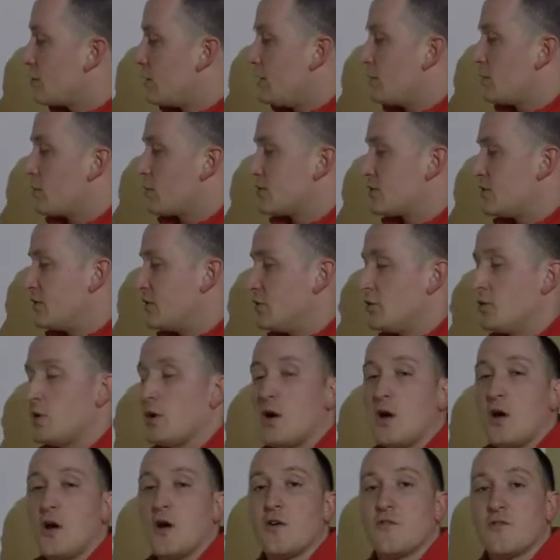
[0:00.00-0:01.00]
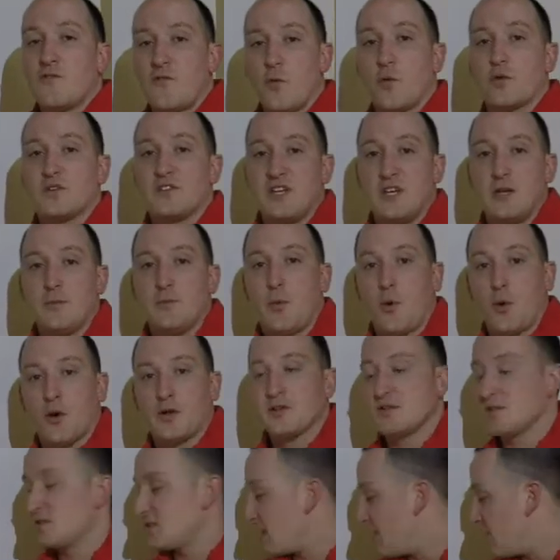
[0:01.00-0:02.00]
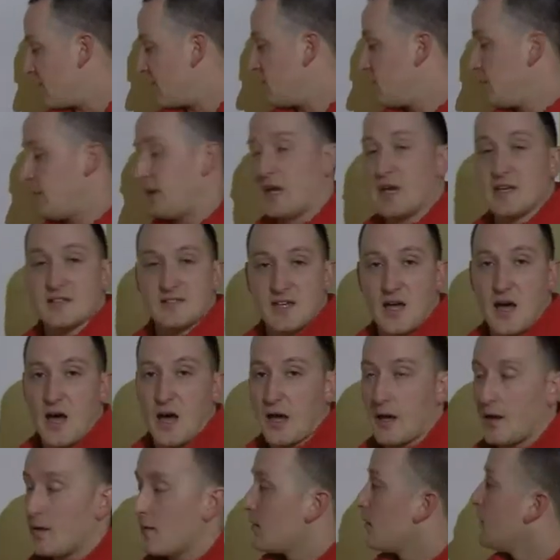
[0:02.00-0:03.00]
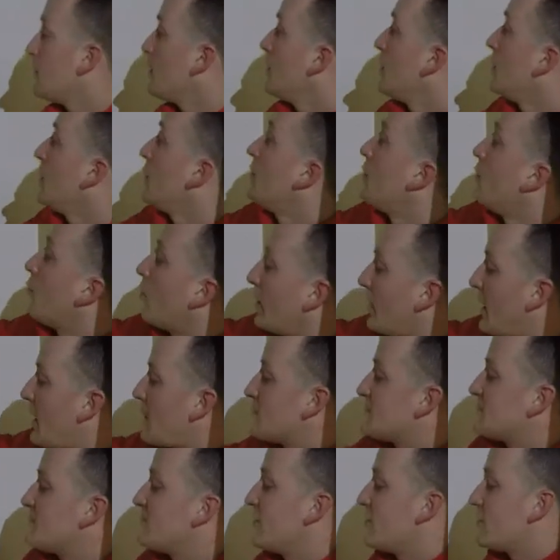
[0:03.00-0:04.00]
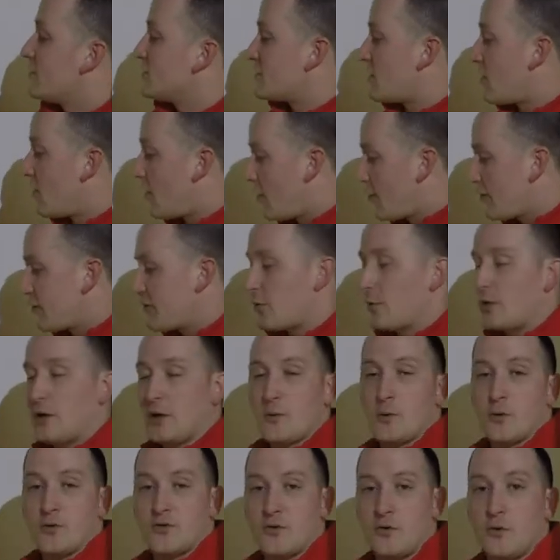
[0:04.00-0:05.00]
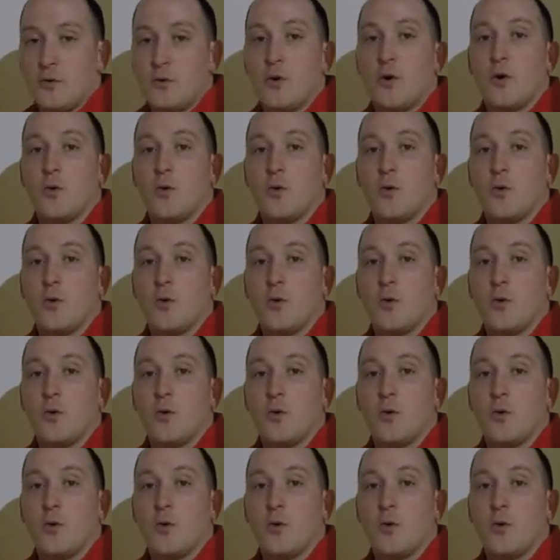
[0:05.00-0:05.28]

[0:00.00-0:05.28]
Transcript: equal to 14.7 psi. 1 atmosphere is also equal to